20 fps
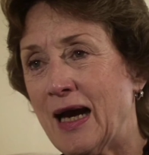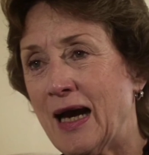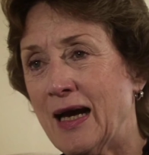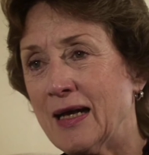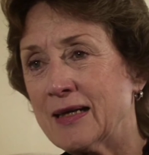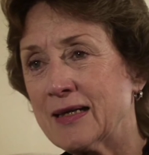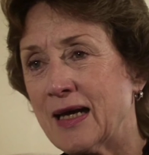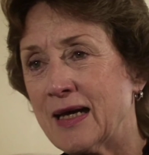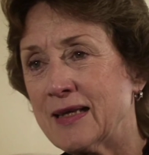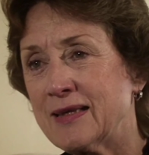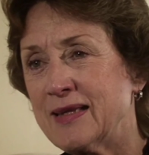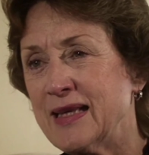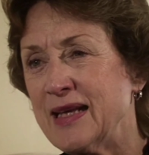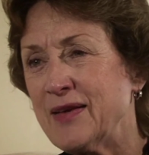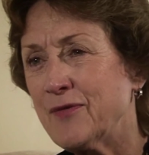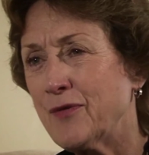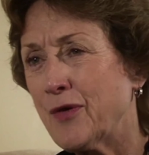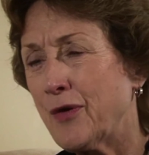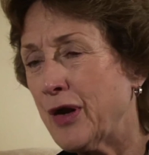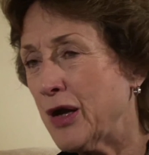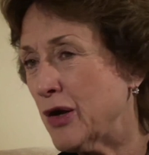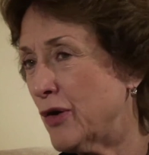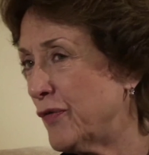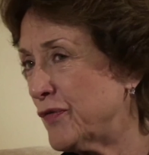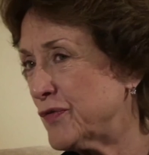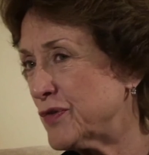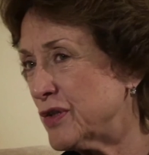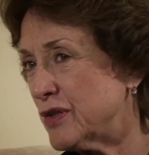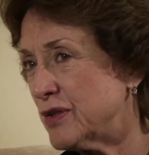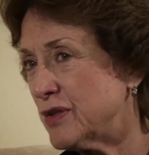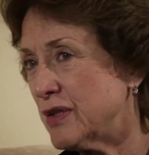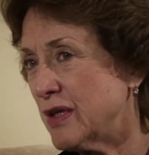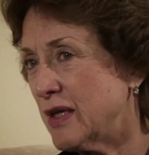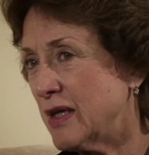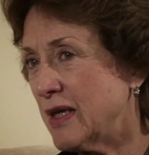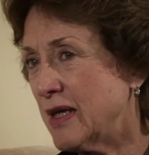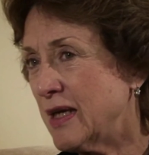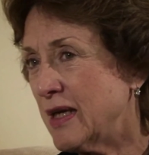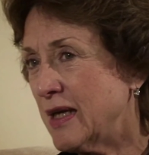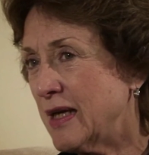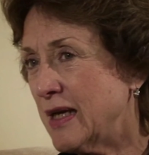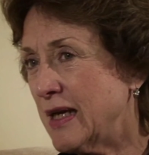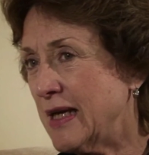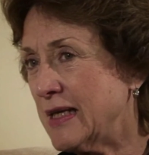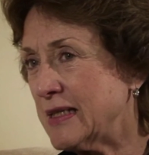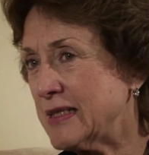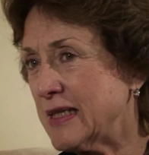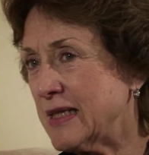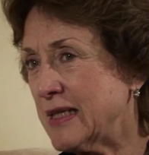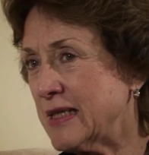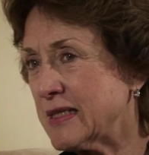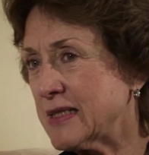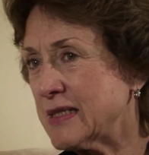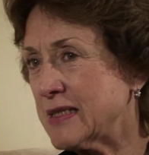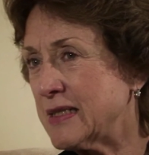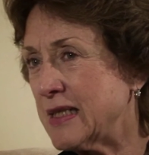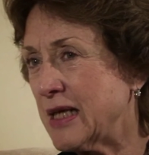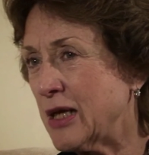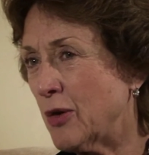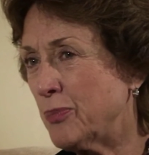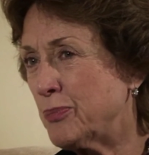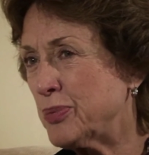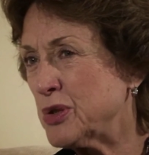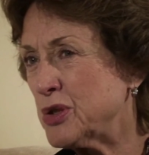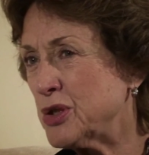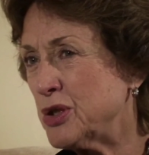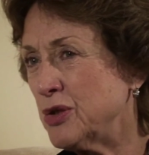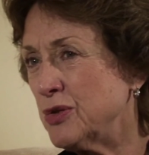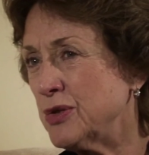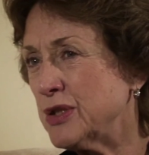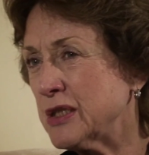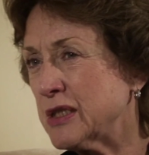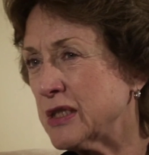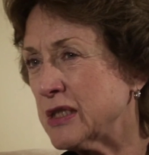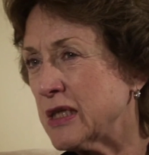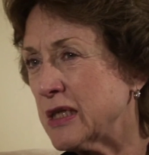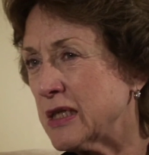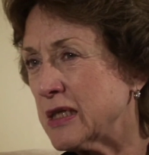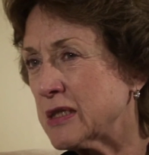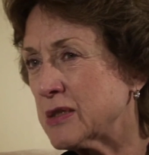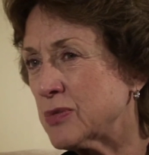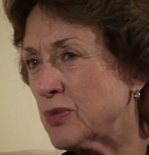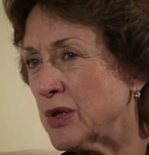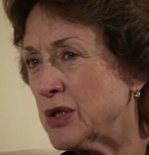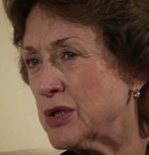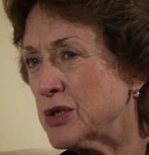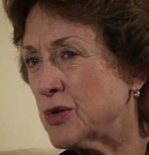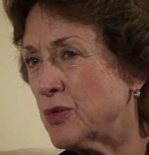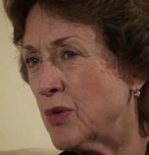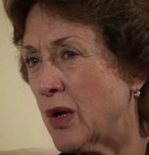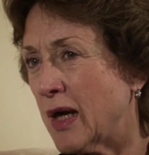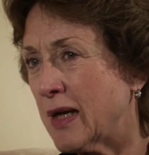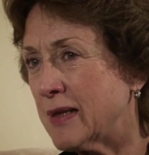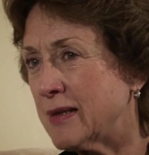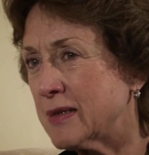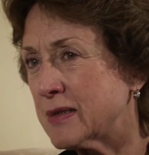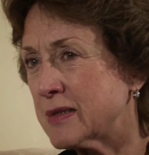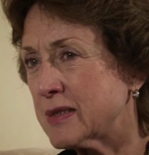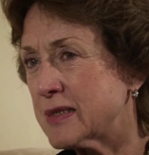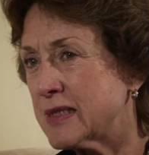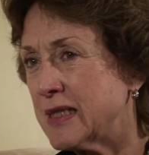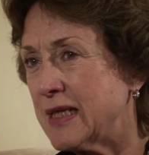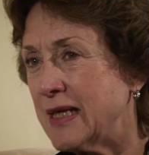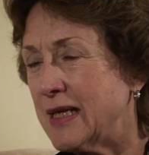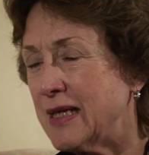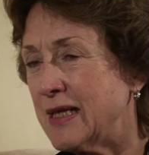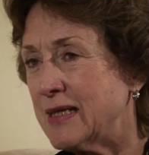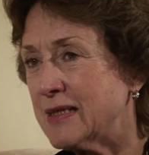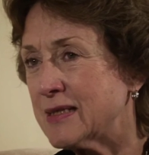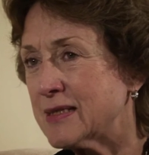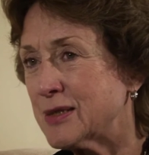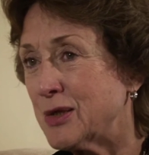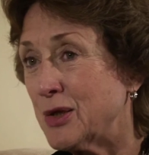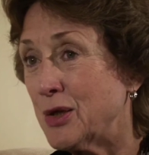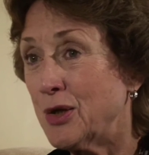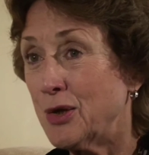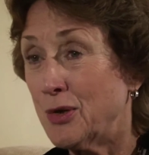And I think very often it is the opportunities which you either seize